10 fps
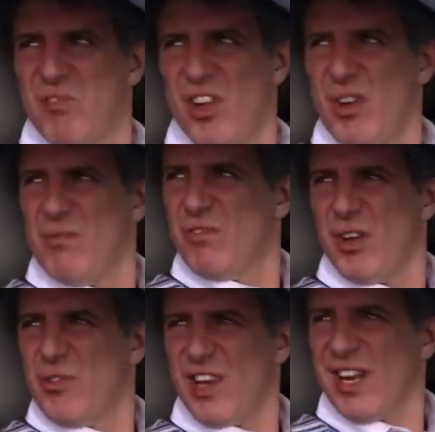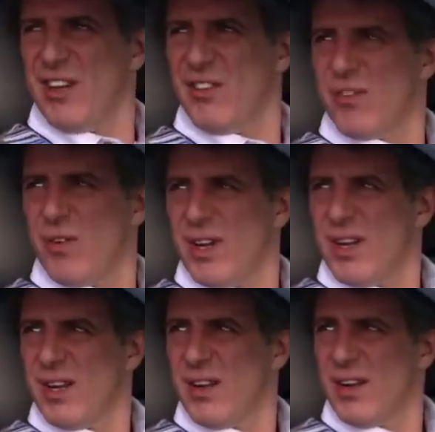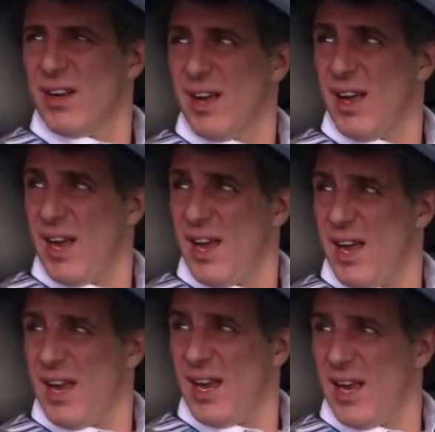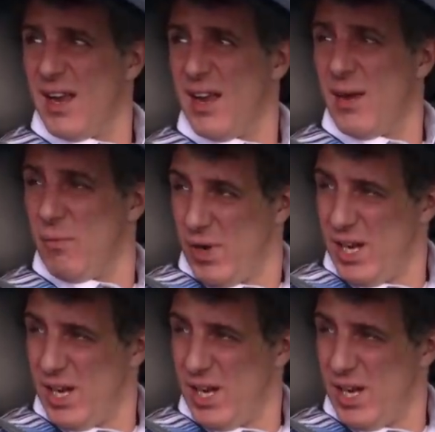Two, two seconds. Nearly three. 40.1 really?